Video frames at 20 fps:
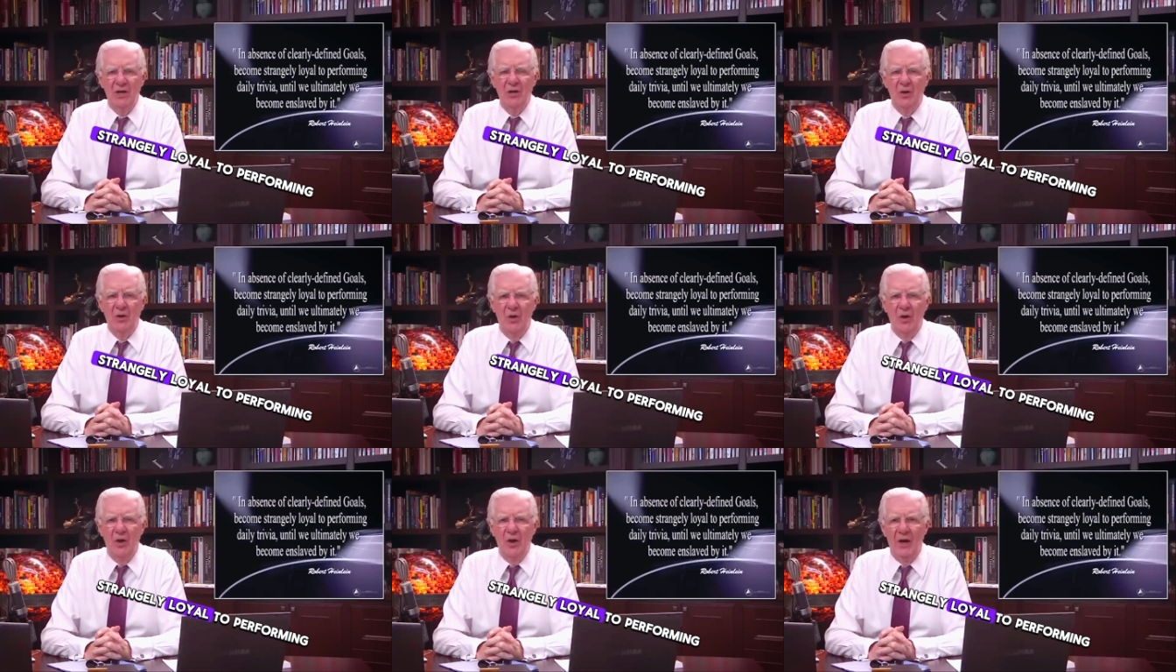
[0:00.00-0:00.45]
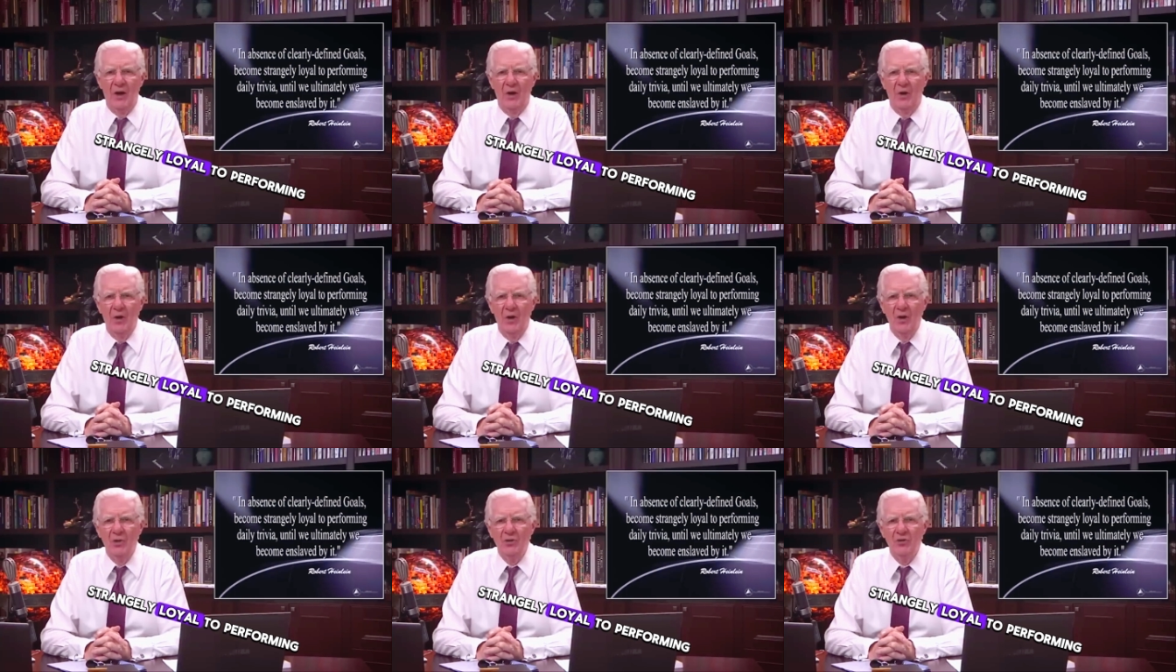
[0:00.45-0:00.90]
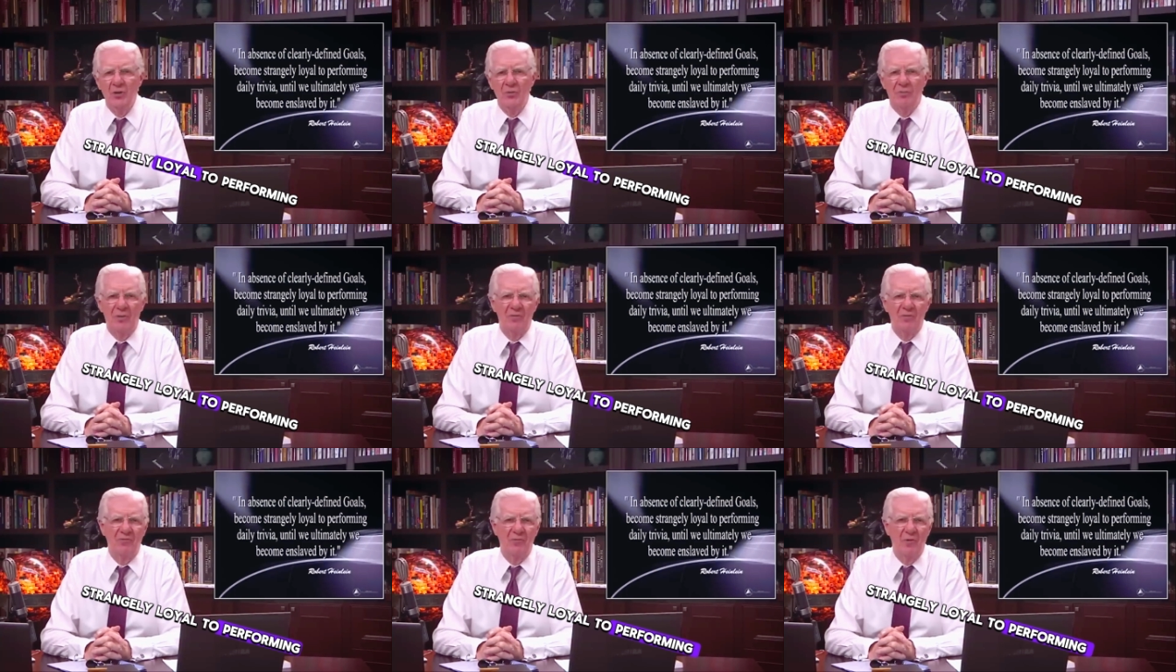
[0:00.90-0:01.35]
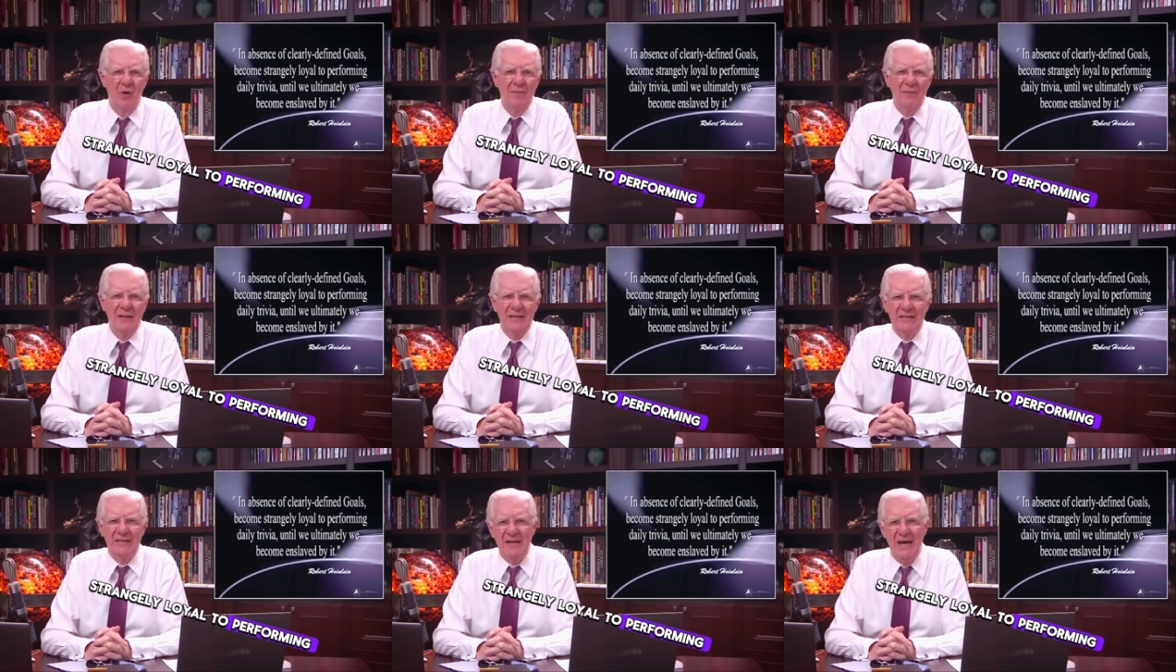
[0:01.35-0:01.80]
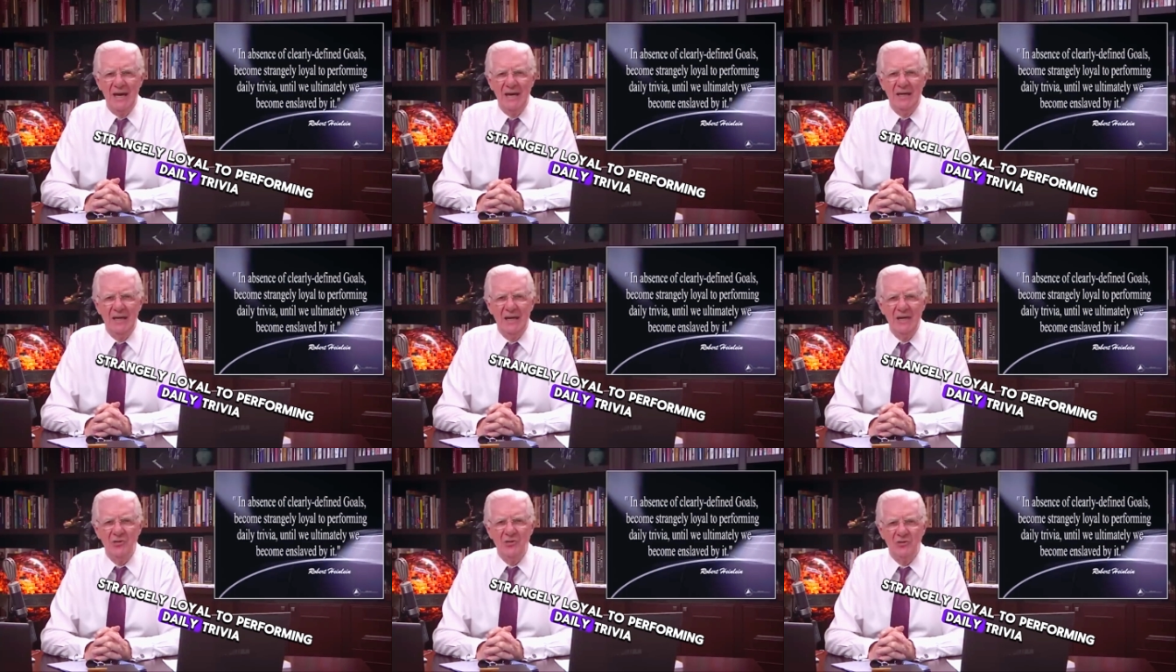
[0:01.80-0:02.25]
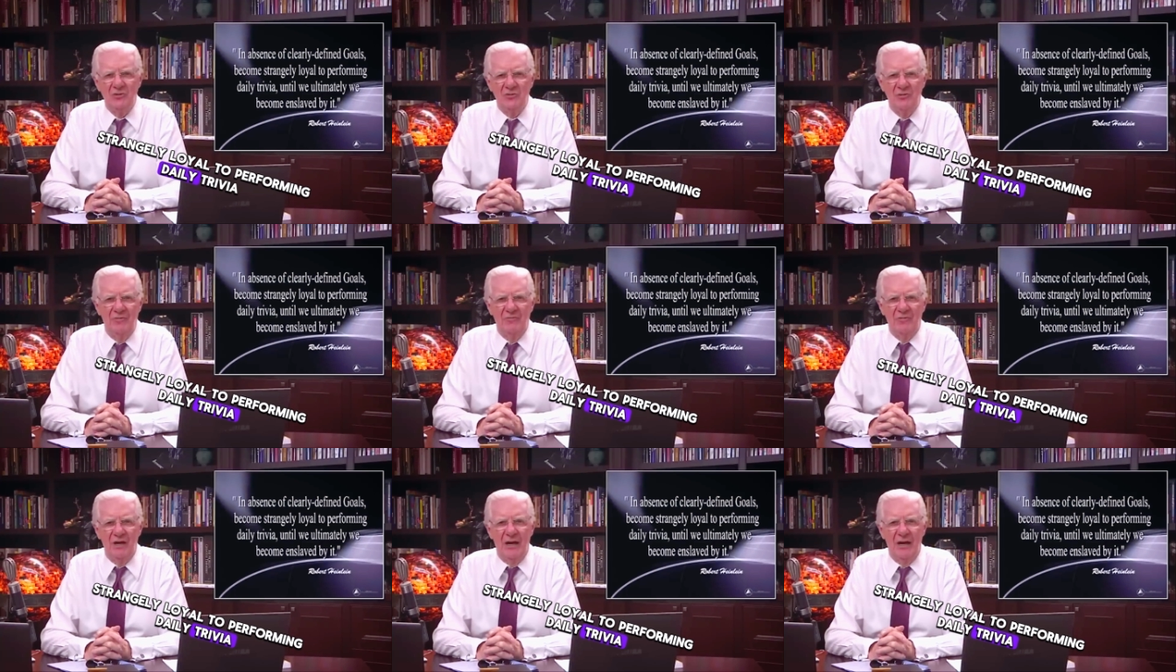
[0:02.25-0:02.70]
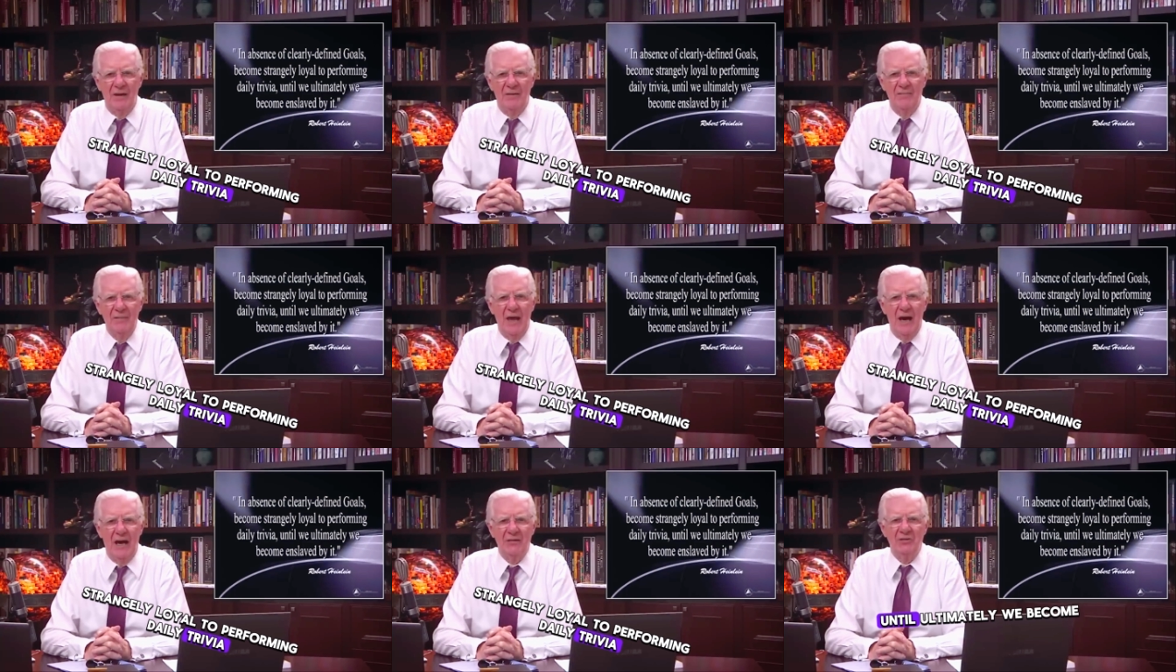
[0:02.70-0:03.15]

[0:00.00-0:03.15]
loyal to performing daily trivia